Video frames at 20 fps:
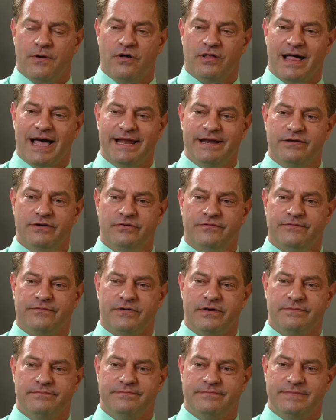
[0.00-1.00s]
Paul, I know
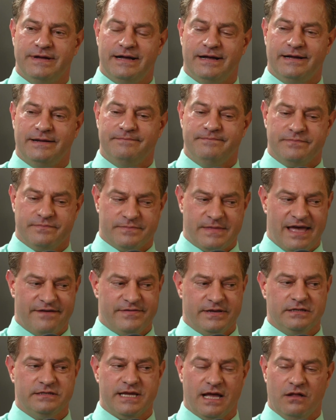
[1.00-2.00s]
from
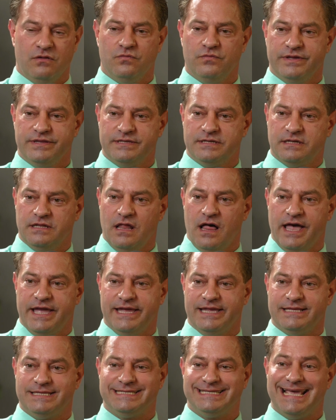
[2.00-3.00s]
having dealt with
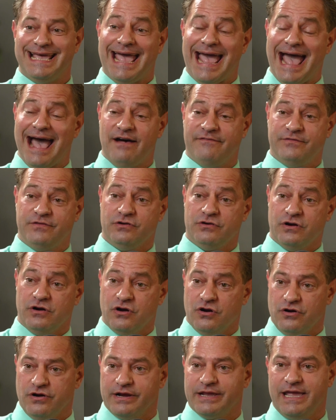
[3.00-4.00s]
clients after a
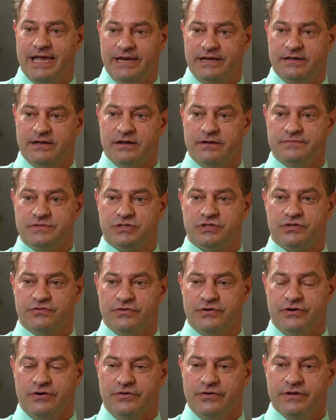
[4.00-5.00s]
hurricane comes
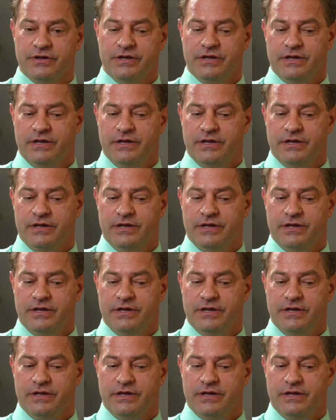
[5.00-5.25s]
through